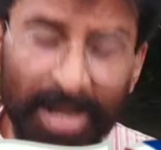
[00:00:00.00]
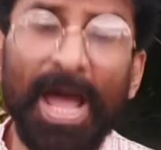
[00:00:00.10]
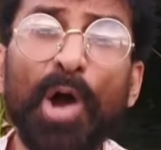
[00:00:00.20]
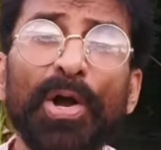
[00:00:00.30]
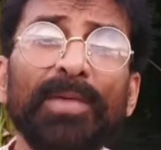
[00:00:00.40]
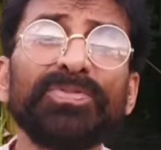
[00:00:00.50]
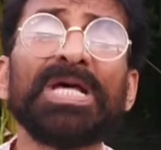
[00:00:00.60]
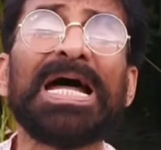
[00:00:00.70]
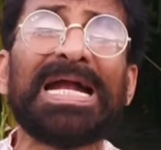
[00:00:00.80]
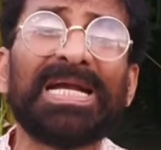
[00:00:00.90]
Now comes
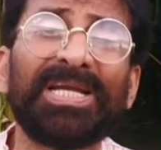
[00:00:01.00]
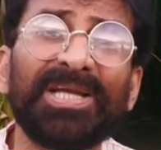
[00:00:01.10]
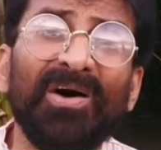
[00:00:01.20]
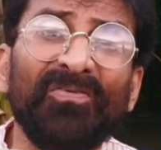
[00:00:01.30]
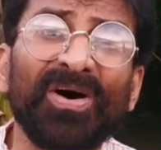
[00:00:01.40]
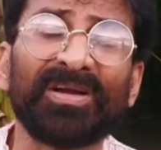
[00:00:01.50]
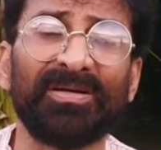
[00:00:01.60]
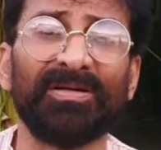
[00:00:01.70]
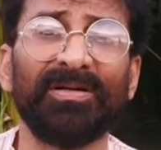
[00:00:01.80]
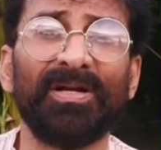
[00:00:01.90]

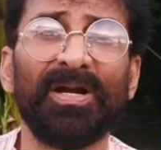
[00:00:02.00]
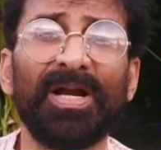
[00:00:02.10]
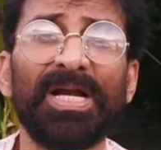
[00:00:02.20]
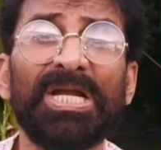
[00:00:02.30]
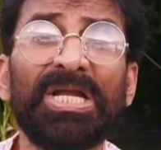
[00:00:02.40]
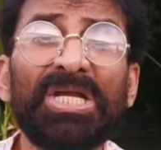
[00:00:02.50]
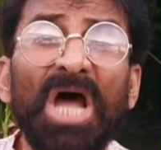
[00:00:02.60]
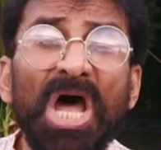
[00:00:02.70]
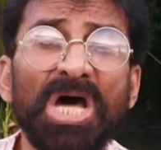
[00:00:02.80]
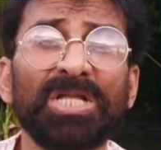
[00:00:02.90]
tavarg.
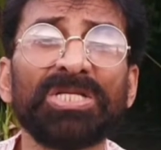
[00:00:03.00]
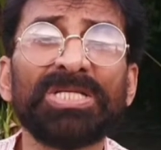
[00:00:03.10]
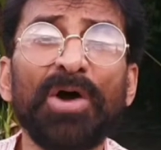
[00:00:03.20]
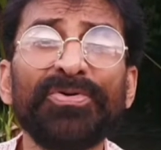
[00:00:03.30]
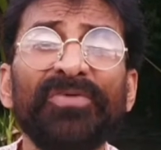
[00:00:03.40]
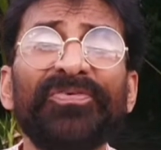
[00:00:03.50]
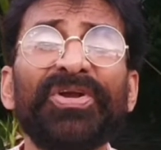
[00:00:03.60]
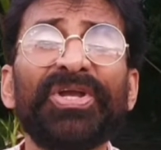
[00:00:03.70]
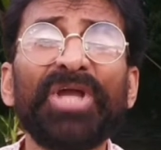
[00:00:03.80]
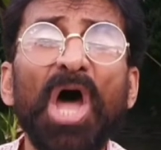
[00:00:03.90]
Ta, the sound of
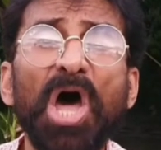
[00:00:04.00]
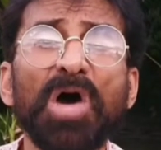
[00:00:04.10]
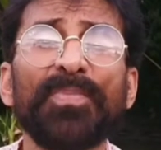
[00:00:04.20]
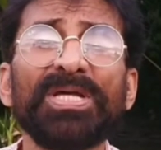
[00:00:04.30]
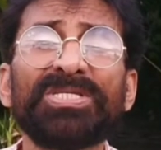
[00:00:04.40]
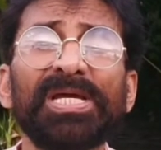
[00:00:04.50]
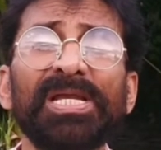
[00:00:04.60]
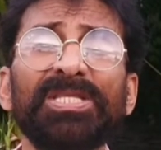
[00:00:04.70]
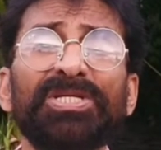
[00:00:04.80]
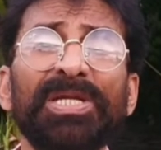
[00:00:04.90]
ta,
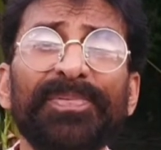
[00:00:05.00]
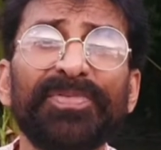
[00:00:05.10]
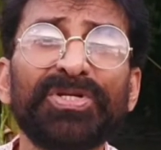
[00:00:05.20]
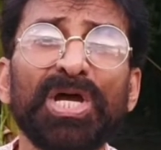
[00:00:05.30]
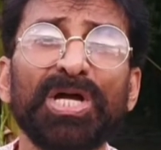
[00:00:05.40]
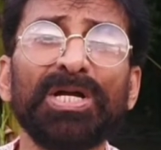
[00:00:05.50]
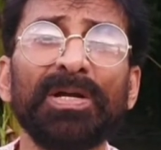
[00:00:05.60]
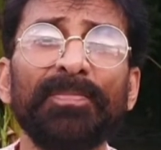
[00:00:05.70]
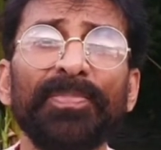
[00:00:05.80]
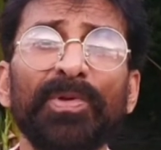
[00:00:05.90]
basically the tip of the tongue
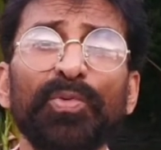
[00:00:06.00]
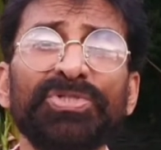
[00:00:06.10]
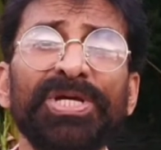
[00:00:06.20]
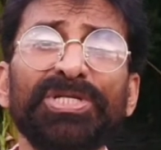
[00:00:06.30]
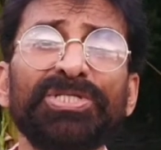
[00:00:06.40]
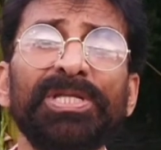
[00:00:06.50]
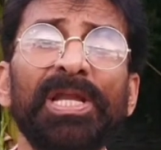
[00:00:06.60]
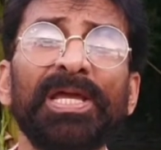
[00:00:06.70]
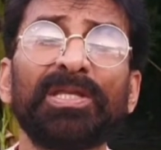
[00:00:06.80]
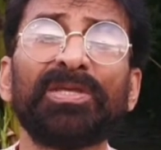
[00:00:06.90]
which hits
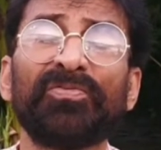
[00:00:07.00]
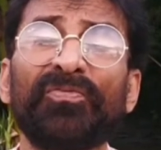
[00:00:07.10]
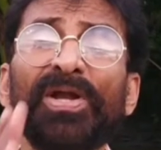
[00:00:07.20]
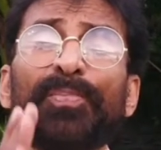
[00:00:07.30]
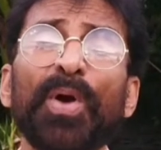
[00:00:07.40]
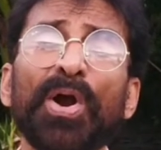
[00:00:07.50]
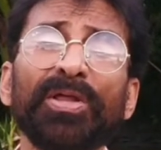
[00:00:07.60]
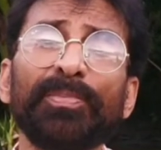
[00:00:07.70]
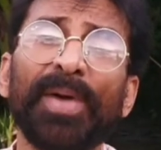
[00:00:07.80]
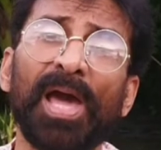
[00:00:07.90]
the front part
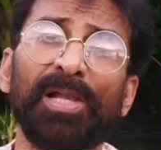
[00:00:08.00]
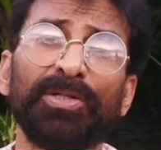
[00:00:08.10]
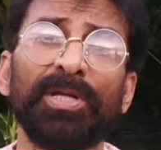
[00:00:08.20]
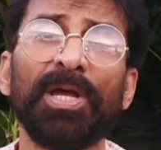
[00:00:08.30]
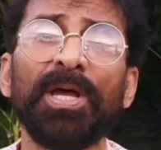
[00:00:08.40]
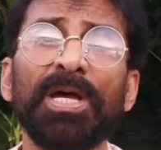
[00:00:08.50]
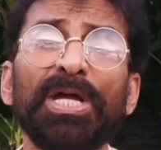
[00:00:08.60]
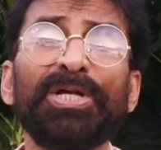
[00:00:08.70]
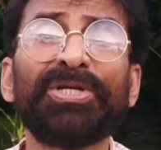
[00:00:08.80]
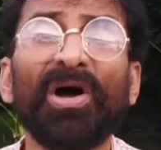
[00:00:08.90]
of the palate.
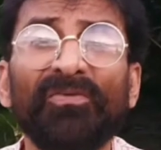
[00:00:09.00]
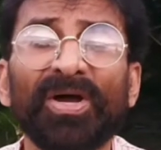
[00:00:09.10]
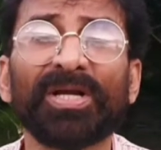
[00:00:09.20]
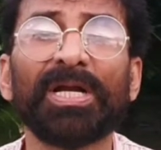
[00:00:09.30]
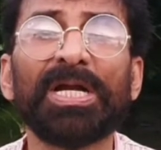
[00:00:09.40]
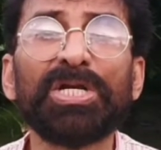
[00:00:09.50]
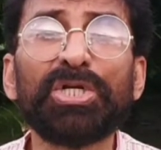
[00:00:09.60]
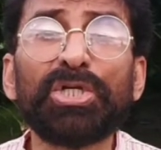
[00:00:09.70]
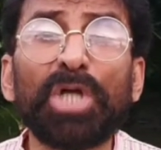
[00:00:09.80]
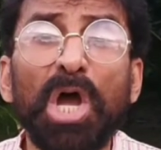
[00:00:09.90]
Tavarg,
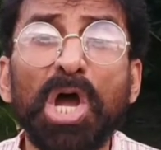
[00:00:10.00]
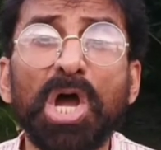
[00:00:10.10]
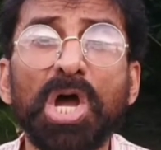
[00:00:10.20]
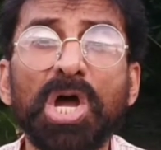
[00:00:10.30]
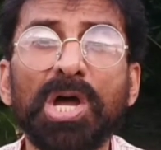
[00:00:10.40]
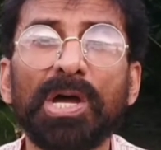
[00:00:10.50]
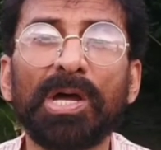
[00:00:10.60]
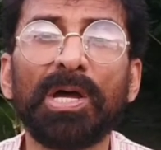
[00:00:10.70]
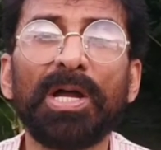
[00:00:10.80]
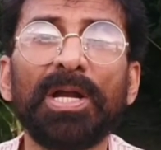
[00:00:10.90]
ta,
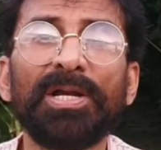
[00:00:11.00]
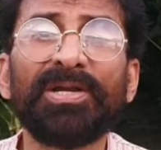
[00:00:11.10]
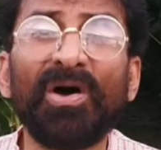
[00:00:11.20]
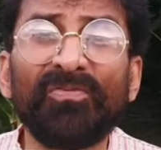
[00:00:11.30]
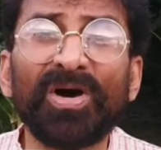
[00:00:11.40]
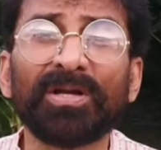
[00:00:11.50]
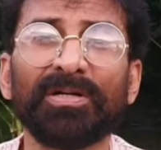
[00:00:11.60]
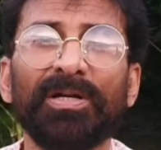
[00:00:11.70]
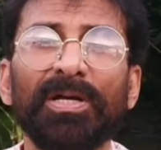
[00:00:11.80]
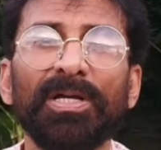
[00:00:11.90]
tavarg.